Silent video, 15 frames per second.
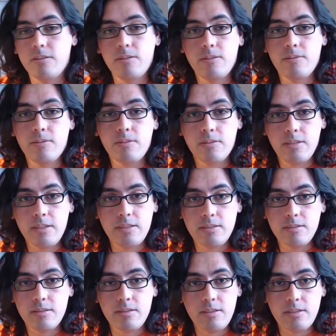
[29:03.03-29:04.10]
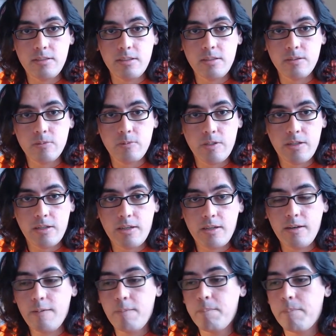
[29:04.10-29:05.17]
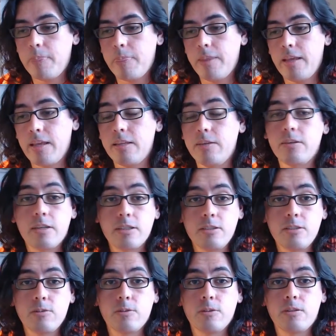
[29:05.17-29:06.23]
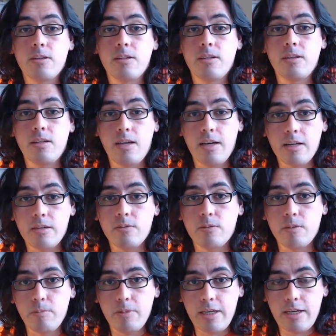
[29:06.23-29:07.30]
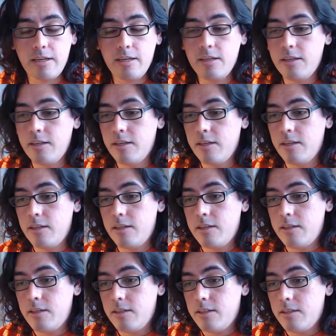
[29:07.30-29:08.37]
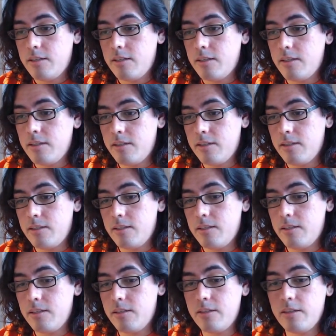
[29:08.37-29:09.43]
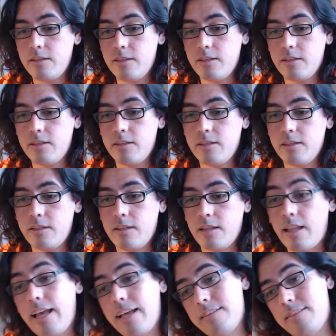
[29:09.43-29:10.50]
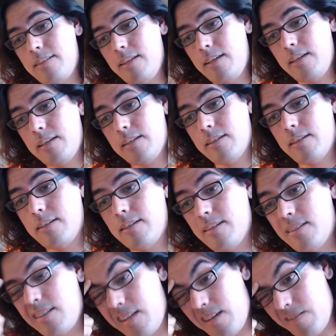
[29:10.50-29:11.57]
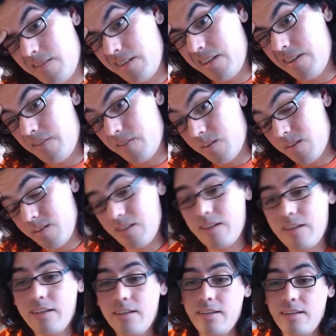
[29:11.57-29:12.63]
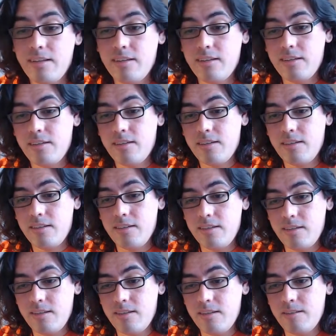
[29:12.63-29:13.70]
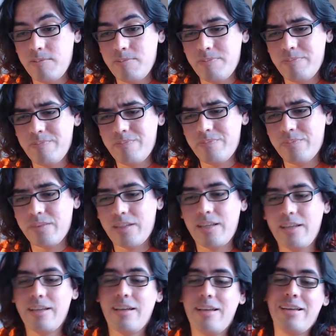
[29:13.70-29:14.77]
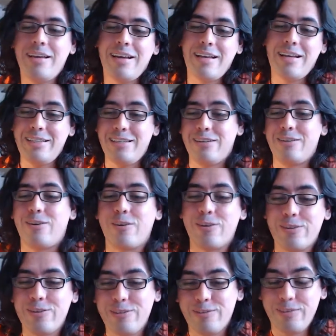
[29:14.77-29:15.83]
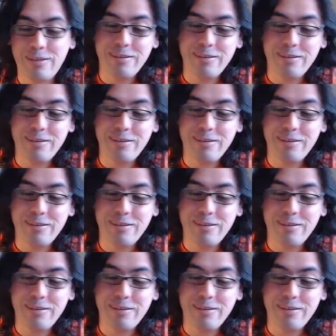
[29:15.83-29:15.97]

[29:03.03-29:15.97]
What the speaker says: the little things, the details and whatnot, and you can actually learn a lot from that. The last thing is like, whatever. I did an article about